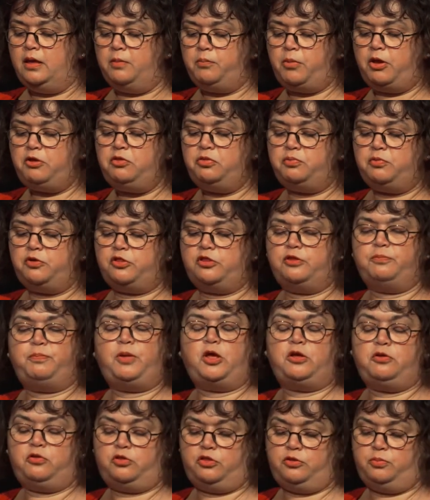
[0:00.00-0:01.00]
Both were
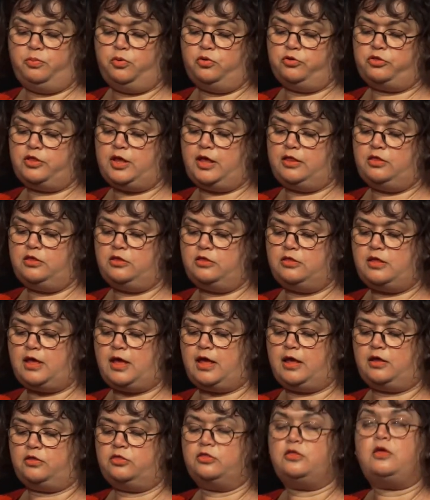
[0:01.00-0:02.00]
supposed to portend a
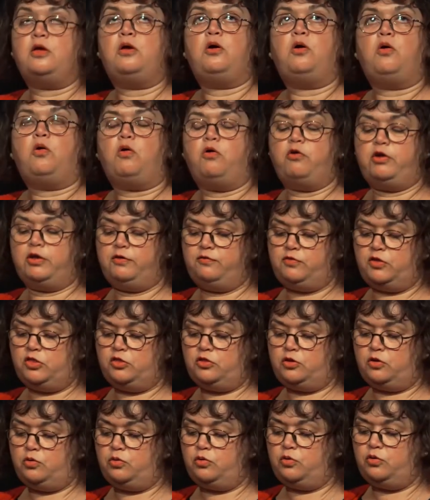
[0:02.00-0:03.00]
death, or even
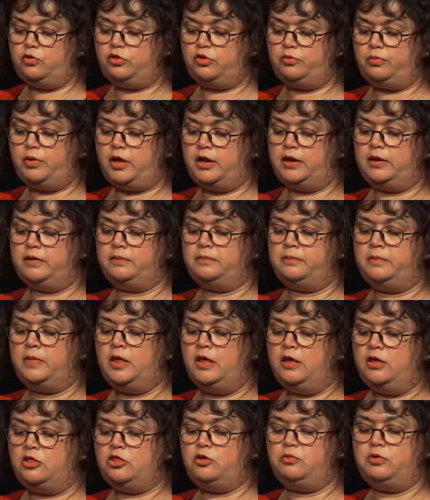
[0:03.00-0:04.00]
to cause one.
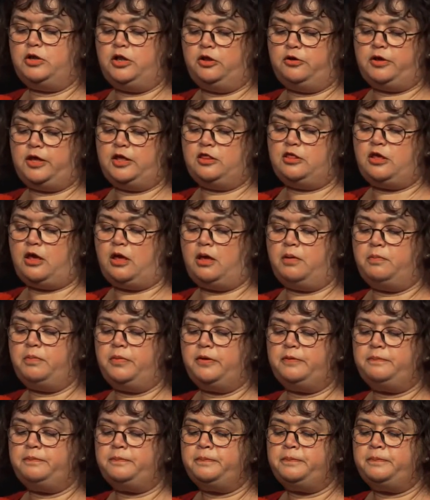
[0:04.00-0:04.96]
She would look it up.